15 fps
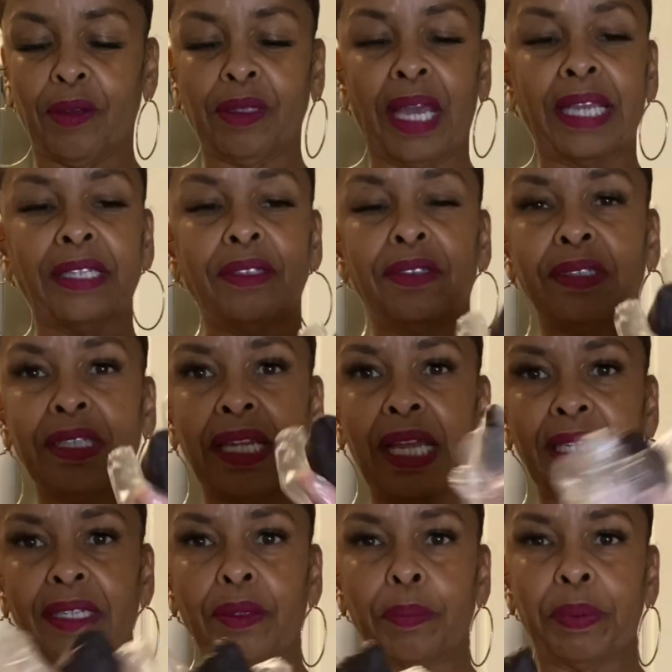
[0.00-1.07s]
like you see that
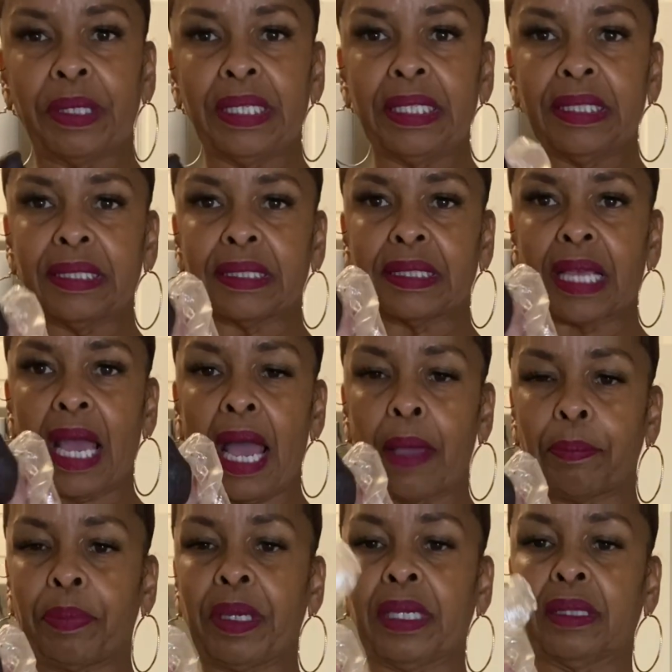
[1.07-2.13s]
little piece, I
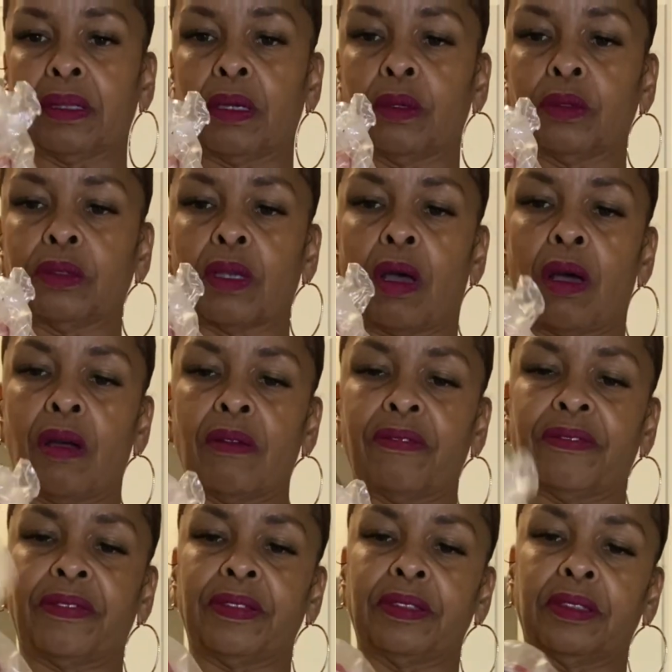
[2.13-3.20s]
picked those off
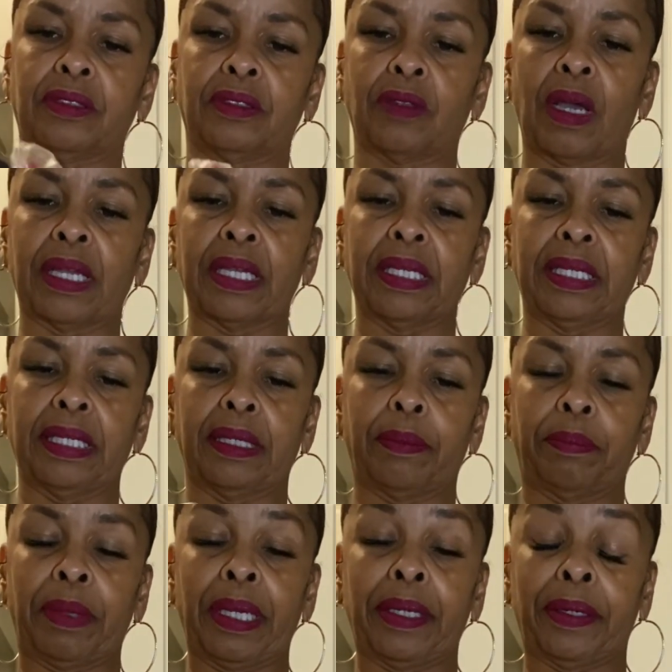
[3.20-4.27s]
so I can get a
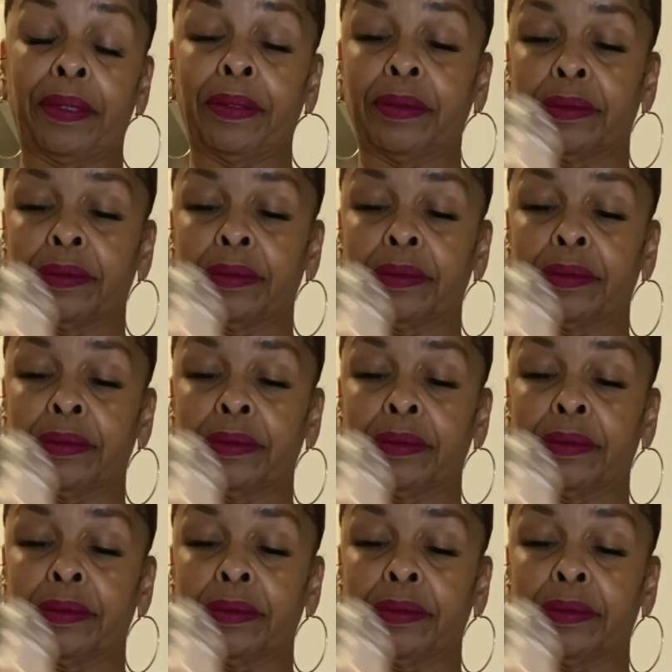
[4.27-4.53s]
better